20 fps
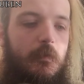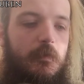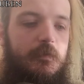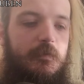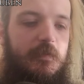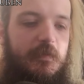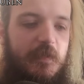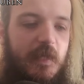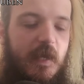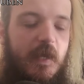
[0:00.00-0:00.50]

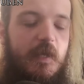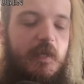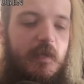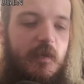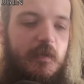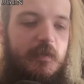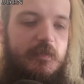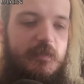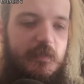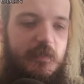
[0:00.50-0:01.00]
to get an
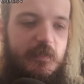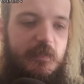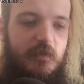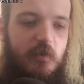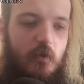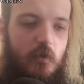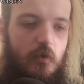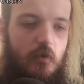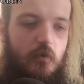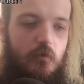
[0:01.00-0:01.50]
idea
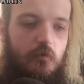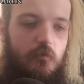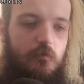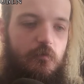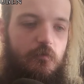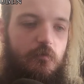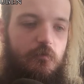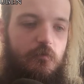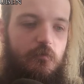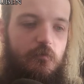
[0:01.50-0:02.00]
of,
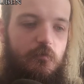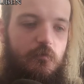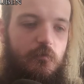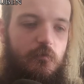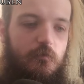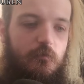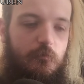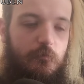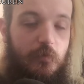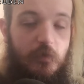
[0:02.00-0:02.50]

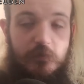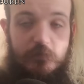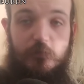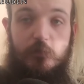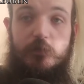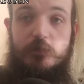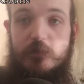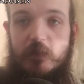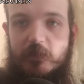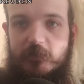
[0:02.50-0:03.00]
first of
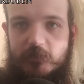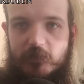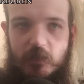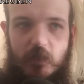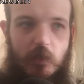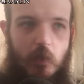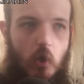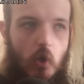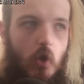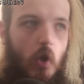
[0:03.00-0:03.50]
all, it's nice to
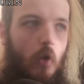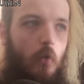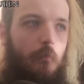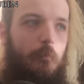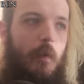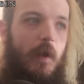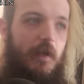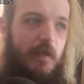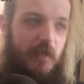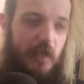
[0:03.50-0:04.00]
like go
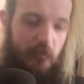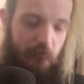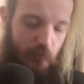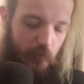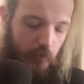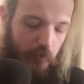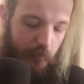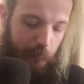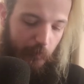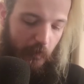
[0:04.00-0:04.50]
back and have a
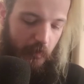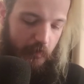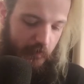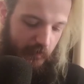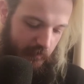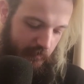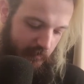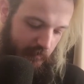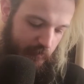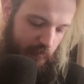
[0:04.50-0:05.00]
look at
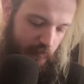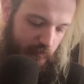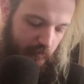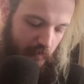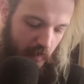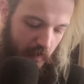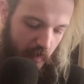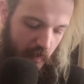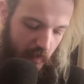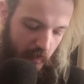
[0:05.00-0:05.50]
Pyogenesis,
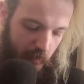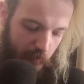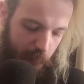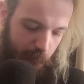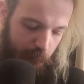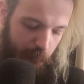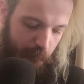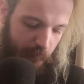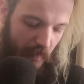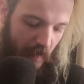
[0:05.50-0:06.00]

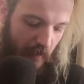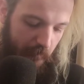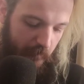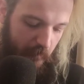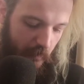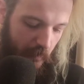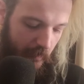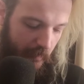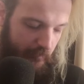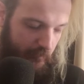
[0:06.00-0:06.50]
um, how
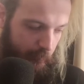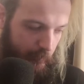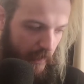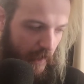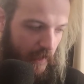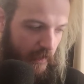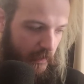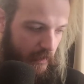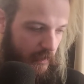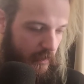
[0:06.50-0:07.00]
they end up
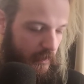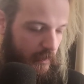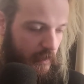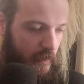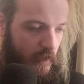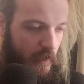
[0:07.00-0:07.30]
getting here.